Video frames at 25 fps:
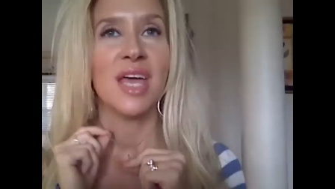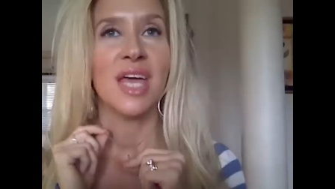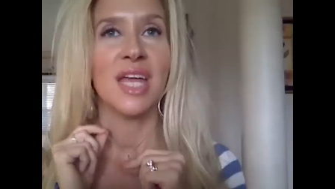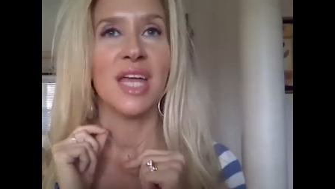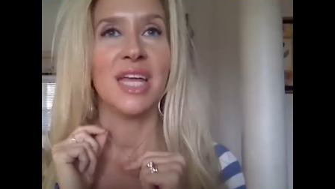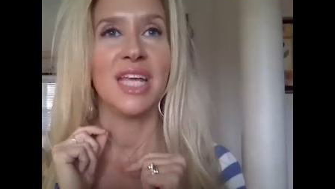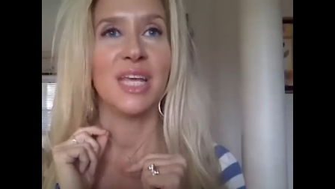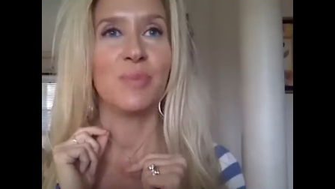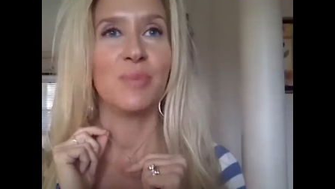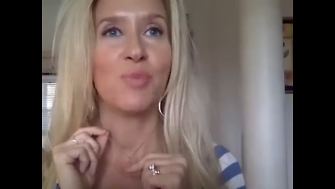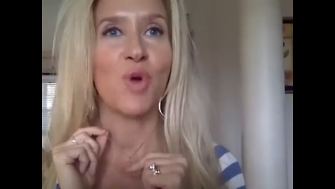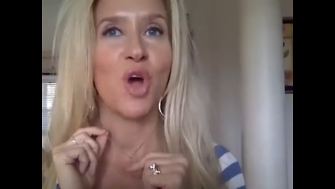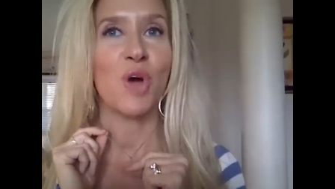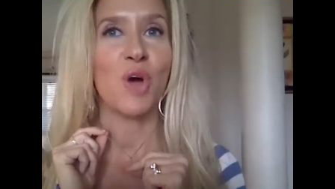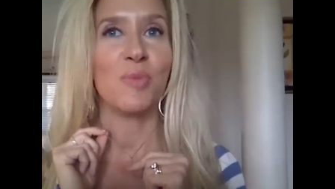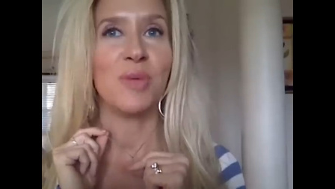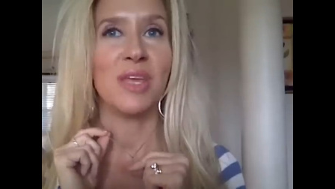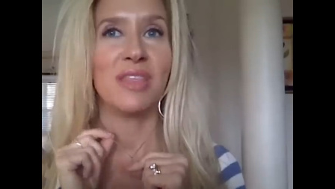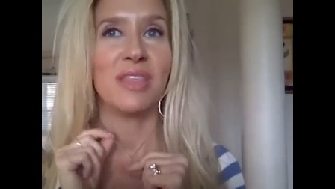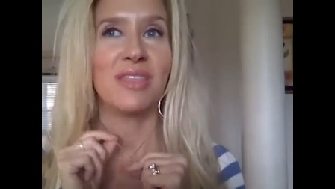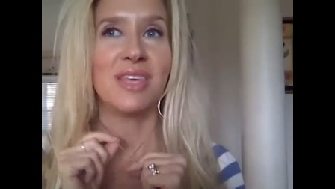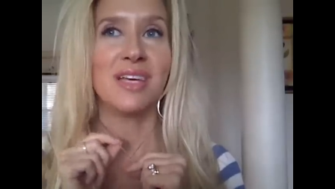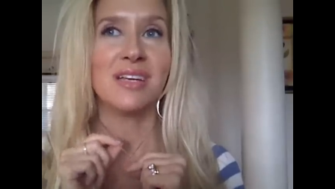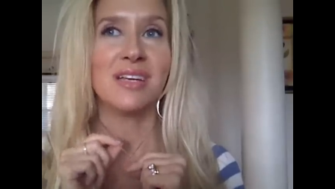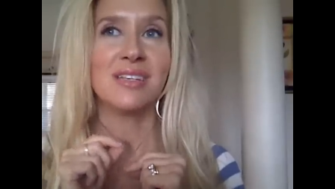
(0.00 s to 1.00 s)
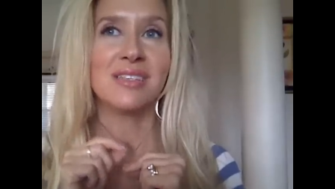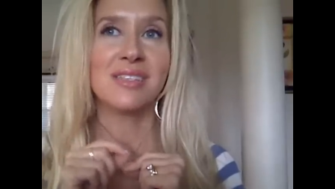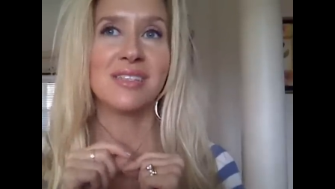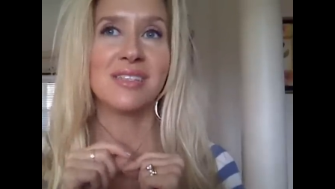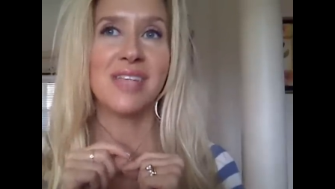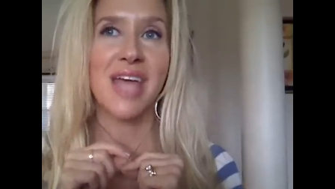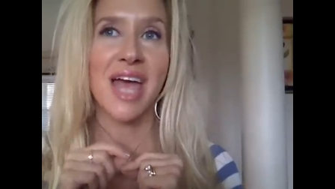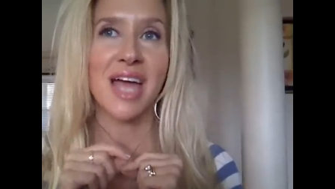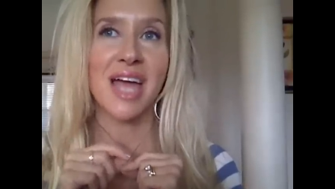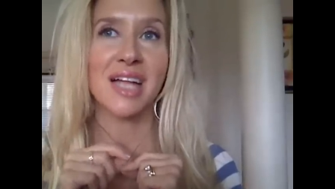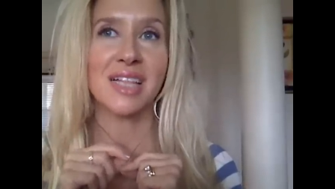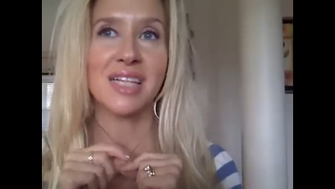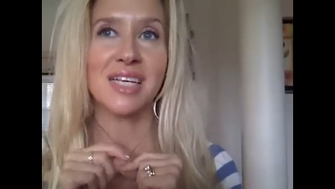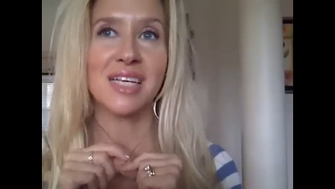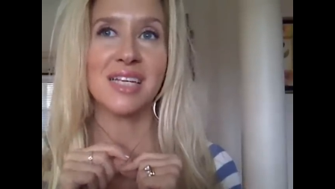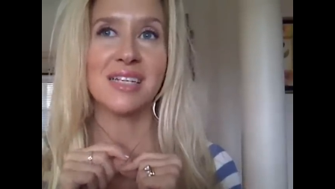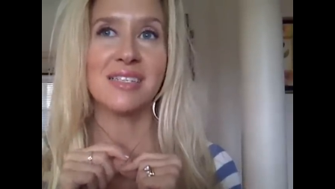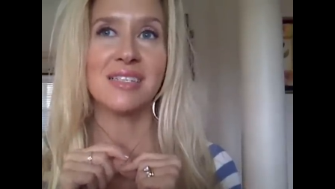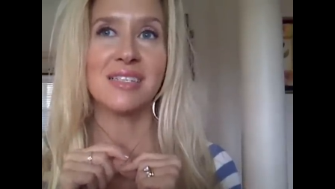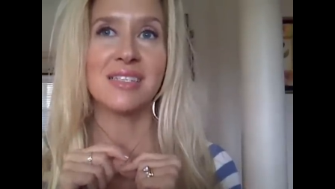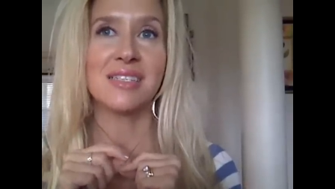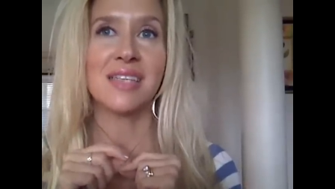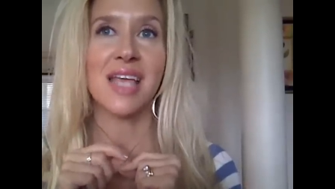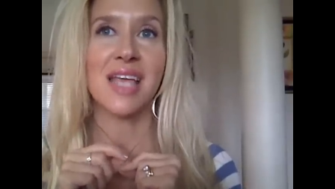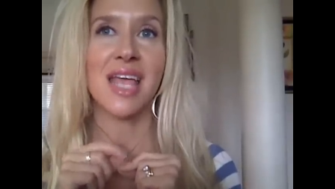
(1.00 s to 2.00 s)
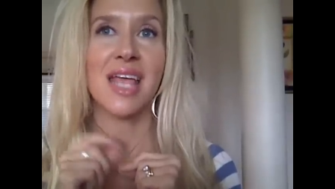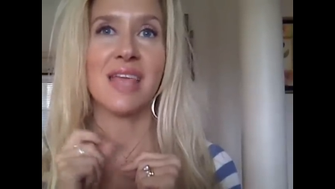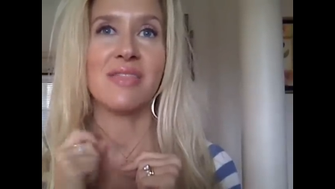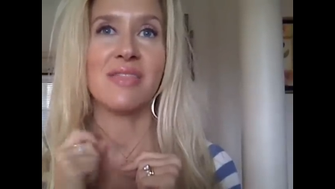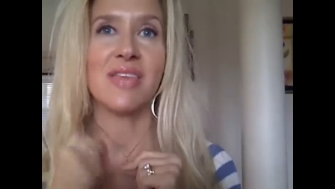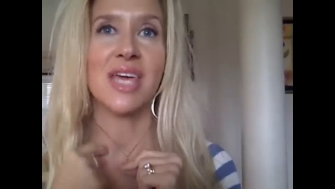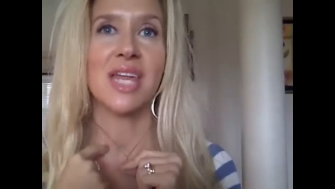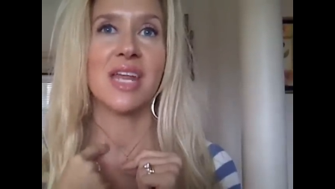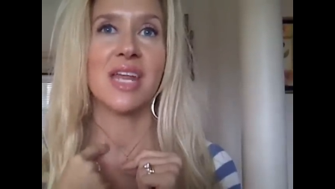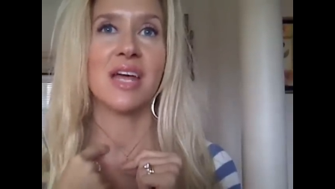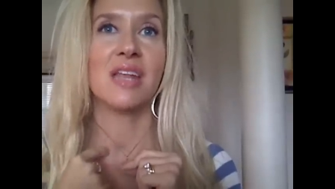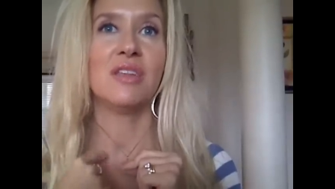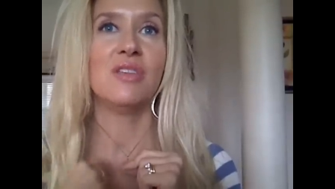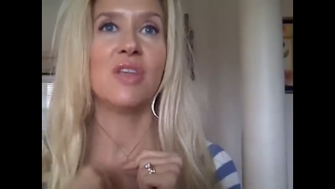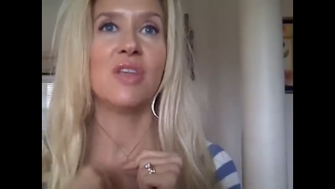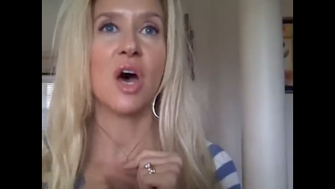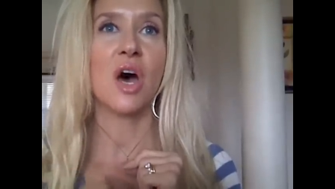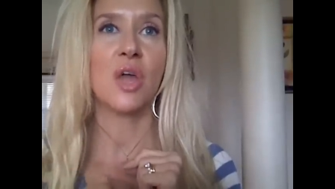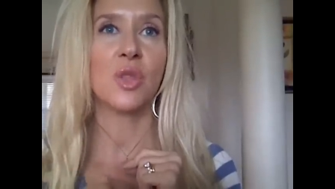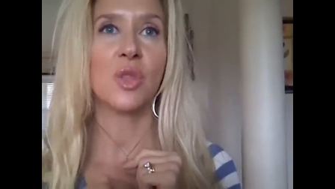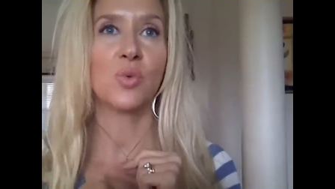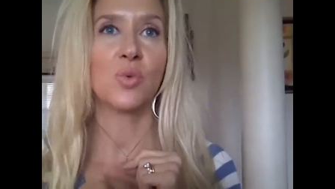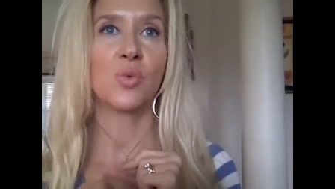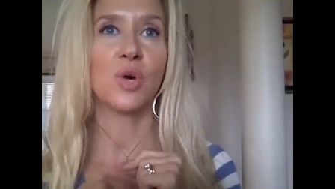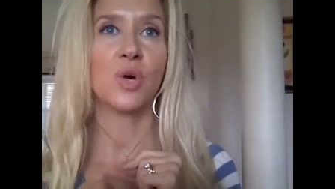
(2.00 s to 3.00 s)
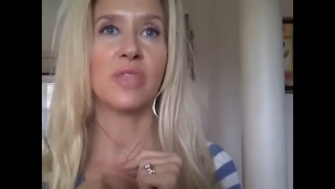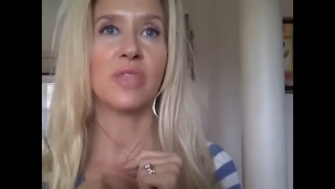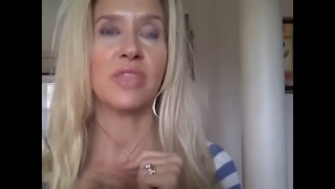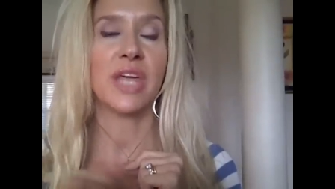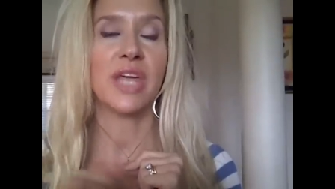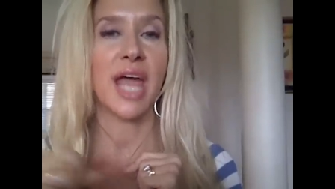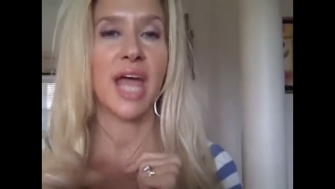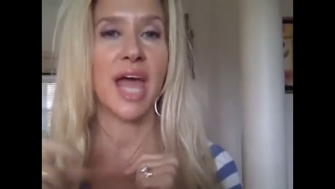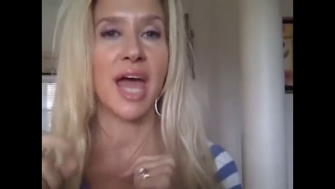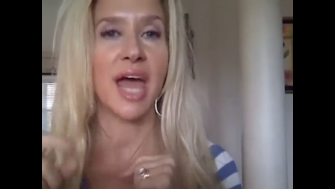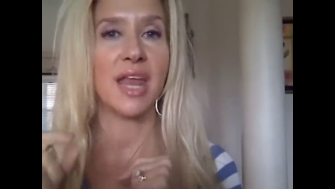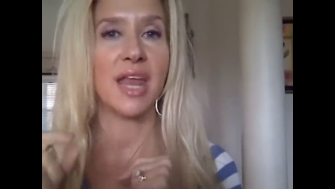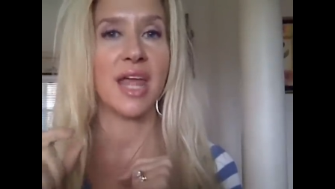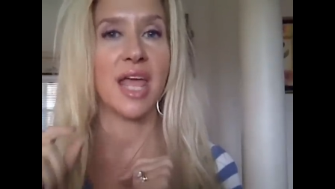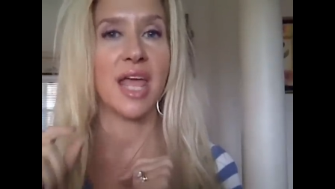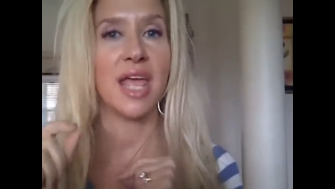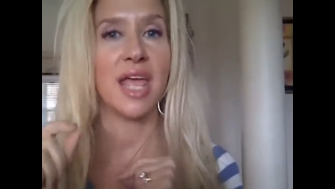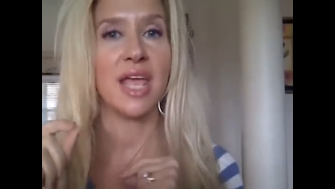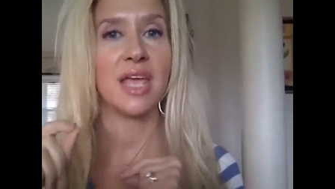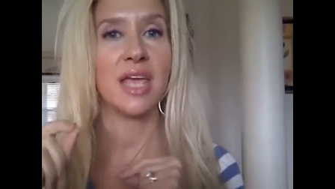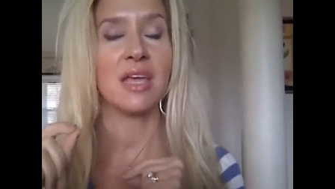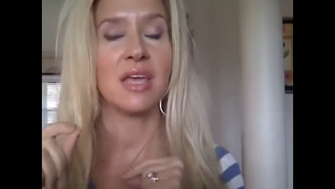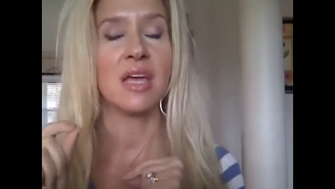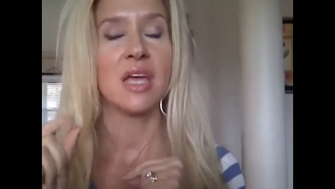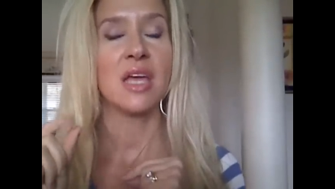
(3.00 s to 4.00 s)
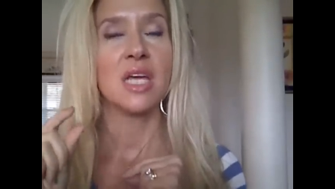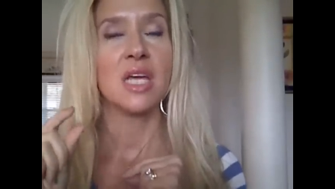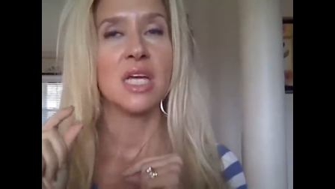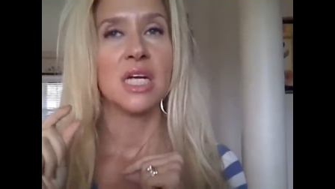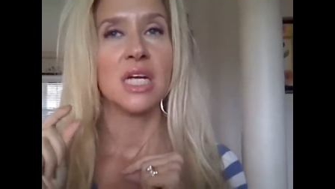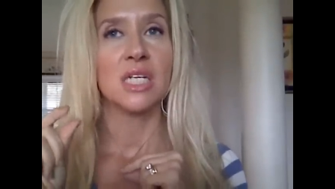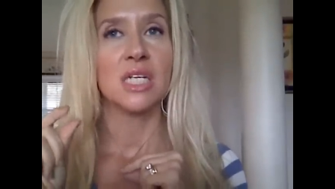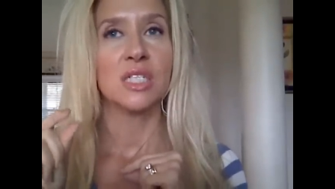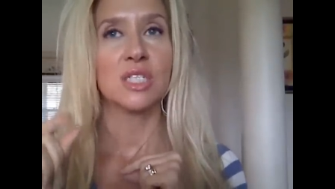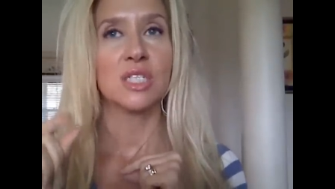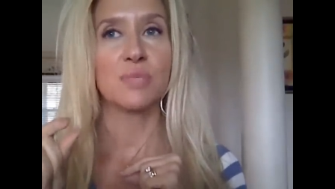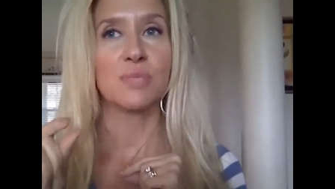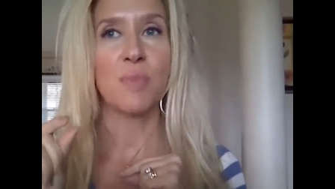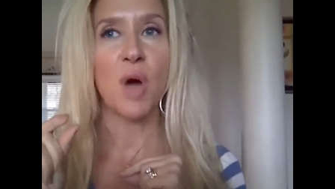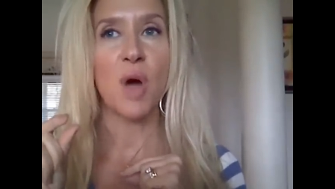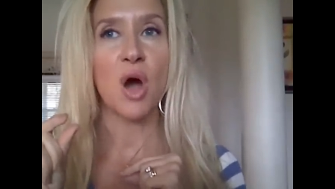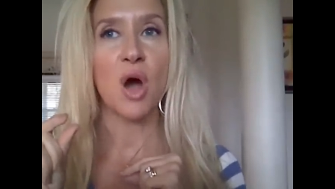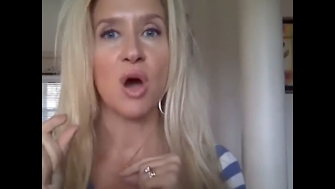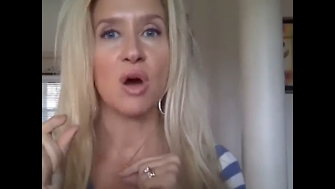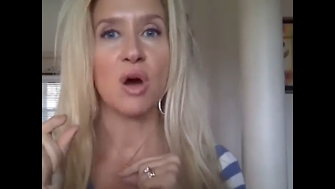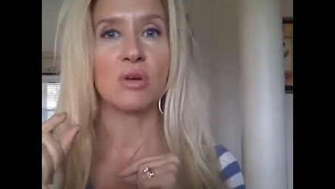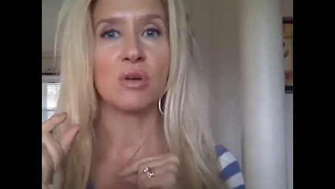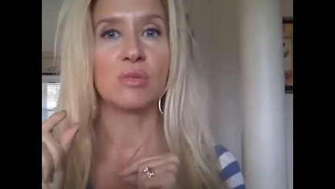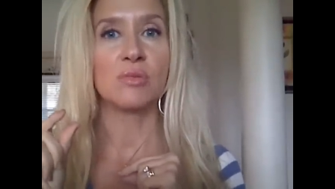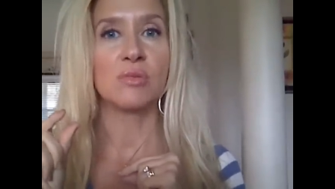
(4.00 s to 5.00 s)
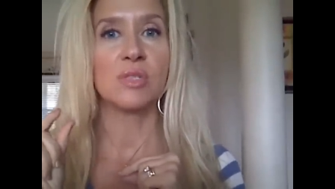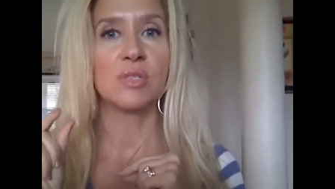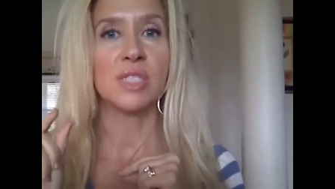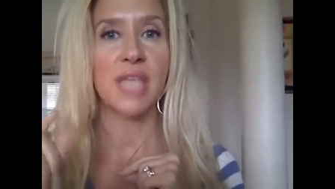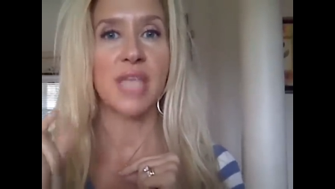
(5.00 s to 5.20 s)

and he brought me this necklace and then another one that had a small